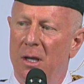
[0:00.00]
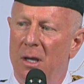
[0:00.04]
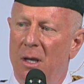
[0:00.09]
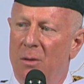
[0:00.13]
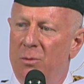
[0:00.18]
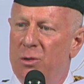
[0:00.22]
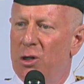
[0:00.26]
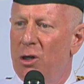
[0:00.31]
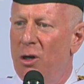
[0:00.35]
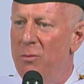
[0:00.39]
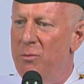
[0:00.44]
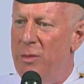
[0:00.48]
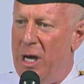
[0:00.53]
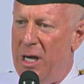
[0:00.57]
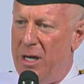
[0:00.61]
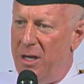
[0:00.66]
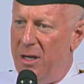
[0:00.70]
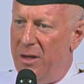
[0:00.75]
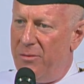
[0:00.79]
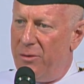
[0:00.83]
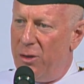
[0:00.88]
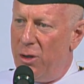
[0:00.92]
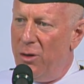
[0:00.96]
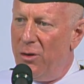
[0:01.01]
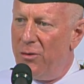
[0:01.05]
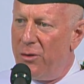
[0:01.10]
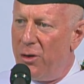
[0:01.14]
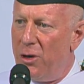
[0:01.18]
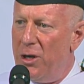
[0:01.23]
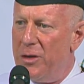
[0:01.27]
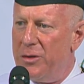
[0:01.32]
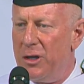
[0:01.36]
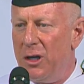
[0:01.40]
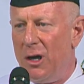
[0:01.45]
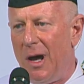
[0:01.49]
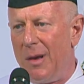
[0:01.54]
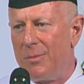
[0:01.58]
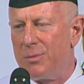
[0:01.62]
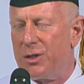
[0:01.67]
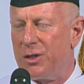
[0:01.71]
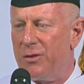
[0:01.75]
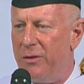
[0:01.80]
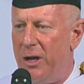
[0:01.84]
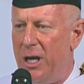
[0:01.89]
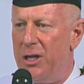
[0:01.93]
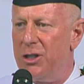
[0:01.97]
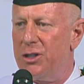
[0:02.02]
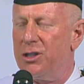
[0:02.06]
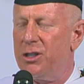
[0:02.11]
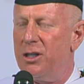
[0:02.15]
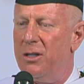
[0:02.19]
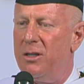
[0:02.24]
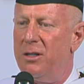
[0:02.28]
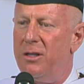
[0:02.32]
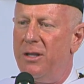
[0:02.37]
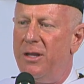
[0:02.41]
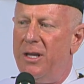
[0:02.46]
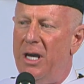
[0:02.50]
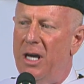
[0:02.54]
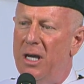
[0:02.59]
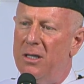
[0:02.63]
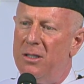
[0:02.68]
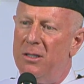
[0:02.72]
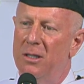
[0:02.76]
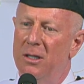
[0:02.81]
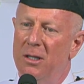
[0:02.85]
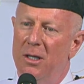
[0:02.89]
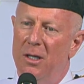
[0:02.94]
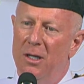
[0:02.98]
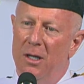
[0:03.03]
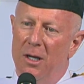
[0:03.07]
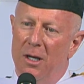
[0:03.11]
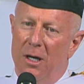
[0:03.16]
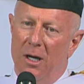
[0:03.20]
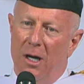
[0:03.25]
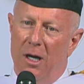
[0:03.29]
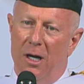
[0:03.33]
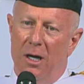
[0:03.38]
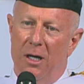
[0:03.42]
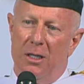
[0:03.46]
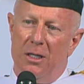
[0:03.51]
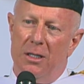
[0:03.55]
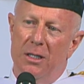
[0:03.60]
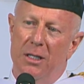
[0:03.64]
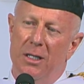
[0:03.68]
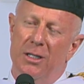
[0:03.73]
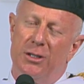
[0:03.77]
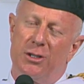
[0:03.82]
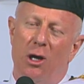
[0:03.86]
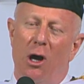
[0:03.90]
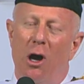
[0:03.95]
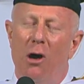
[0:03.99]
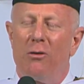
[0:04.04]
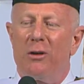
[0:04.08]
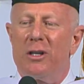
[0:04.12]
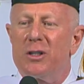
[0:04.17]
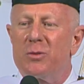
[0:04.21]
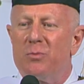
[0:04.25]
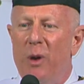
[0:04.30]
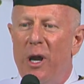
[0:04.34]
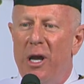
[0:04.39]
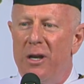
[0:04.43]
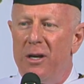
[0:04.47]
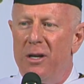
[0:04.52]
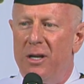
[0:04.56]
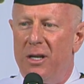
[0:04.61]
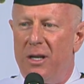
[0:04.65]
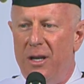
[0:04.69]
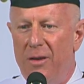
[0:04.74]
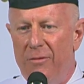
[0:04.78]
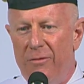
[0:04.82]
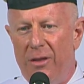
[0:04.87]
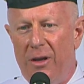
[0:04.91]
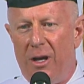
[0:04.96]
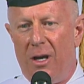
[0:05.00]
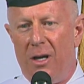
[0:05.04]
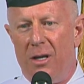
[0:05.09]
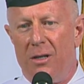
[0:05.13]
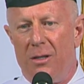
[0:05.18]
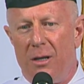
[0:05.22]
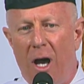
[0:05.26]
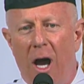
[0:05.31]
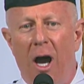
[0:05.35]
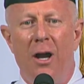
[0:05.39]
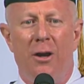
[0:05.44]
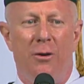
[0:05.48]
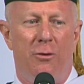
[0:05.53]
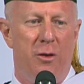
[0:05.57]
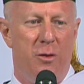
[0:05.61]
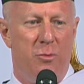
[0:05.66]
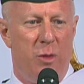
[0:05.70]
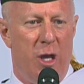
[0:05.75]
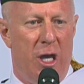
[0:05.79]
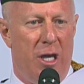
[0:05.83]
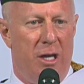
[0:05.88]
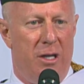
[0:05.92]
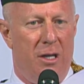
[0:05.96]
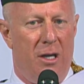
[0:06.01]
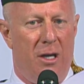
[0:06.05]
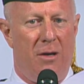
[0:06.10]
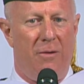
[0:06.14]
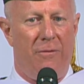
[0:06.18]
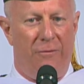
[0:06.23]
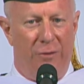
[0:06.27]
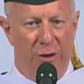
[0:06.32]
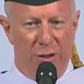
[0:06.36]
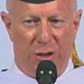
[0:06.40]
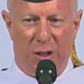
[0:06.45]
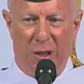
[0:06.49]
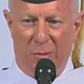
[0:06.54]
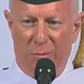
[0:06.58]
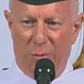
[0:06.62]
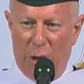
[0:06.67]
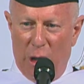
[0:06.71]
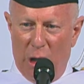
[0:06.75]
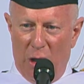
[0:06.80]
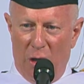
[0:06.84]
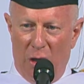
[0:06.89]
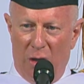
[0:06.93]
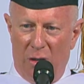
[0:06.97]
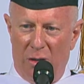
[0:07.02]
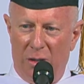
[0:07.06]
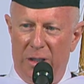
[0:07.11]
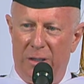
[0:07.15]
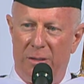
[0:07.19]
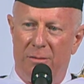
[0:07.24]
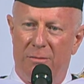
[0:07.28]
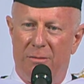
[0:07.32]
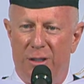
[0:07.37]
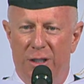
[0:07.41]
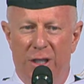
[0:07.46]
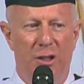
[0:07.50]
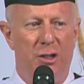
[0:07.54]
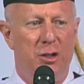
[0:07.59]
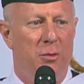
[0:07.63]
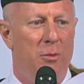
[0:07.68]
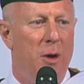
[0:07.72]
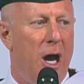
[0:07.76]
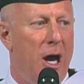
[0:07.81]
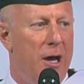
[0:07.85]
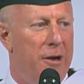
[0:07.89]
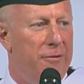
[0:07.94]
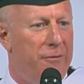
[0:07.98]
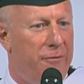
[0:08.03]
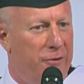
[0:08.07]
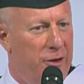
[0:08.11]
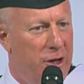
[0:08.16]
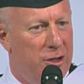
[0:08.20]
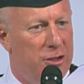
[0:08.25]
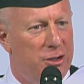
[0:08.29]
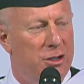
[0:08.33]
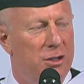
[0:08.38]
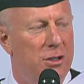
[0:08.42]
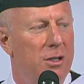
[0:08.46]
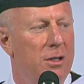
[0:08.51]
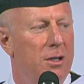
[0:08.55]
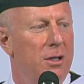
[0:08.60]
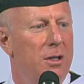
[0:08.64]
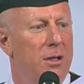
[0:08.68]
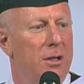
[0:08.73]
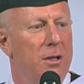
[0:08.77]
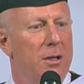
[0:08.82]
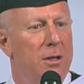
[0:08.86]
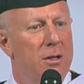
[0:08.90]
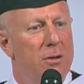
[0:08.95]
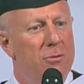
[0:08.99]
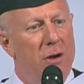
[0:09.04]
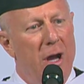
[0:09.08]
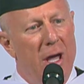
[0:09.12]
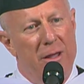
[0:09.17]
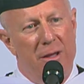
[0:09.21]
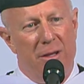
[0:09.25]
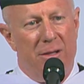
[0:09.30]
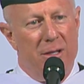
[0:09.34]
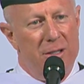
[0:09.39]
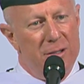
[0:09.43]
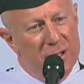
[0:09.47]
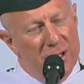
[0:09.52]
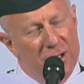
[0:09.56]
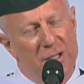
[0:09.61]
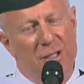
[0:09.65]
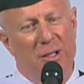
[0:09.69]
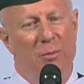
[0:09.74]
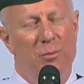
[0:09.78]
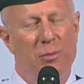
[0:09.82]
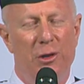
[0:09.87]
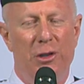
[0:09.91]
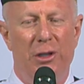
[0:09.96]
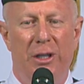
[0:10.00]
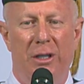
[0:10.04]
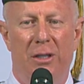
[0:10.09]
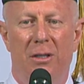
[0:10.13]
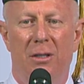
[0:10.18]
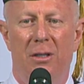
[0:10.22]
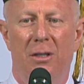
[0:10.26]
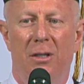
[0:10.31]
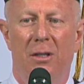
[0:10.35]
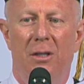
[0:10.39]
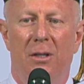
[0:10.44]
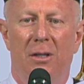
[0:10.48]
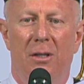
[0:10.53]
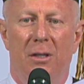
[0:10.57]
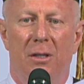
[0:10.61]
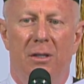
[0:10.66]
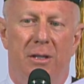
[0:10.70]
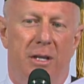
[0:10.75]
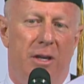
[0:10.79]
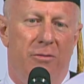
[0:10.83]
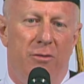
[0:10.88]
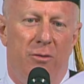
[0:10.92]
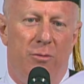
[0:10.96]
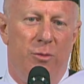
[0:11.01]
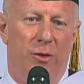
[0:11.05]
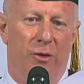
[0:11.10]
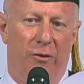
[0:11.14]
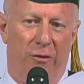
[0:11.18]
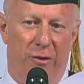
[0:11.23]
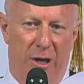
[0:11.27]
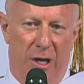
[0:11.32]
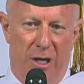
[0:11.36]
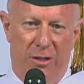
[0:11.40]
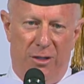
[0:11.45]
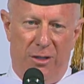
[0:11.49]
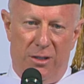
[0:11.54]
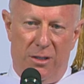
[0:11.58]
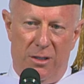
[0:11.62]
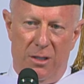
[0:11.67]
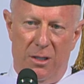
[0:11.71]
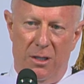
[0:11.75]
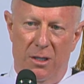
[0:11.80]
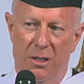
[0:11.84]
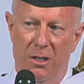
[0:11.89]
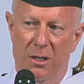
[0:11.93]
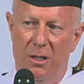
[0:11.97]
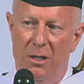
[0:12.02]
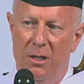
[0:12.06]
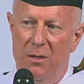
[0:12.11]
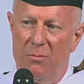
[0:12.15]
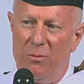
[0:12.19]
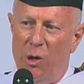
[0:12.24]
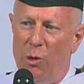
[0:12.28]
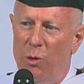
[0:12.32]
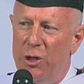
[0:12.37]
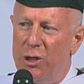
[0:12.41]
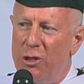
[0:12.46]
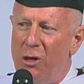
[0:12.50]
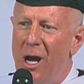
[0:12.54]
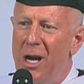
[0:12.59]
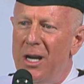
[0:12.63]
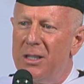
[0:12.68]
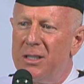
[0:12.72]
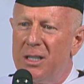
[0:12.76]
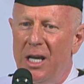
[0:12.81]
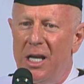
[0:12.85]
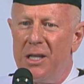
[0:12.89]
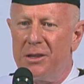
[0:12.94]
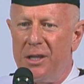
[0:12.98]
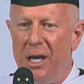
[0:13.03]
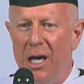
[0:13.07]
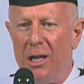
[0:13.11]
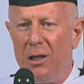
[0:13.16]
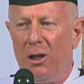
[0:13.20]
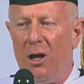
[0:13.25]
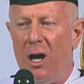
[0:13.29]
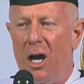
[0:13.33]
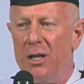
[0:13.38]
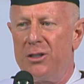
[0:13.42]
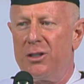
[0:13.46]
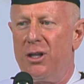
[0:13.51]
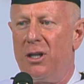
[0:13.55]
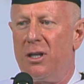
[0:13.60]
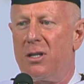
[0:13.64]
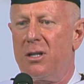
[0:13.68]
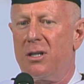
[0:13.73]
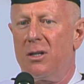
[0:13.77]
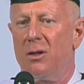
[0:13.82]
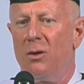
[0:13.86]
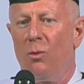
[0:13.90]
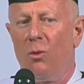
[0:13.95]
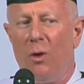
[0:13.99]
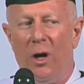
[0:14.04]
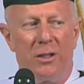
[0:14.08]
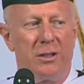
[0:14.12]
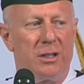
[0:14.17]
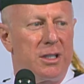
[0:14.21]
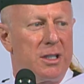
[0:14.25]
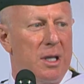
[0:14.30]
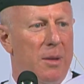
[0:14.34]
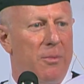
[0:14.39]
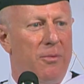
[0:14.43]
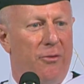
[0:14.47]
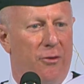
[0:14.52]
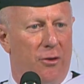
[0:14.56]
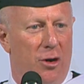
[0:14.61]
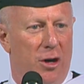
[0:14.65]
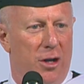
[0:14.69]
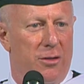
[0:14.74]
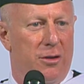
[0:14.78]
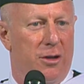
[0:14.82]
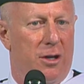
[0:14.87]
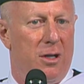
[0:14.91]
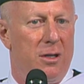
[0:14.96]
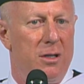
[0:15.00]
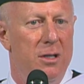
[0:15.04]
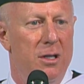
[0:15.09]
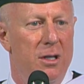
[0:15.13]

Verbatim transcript: I'm sure many of you have heard the observation that uh, it's always better to give the hungry man a fishing pole and teach him how to fish rather than to simply give him a fish. But we try to take that logic one step further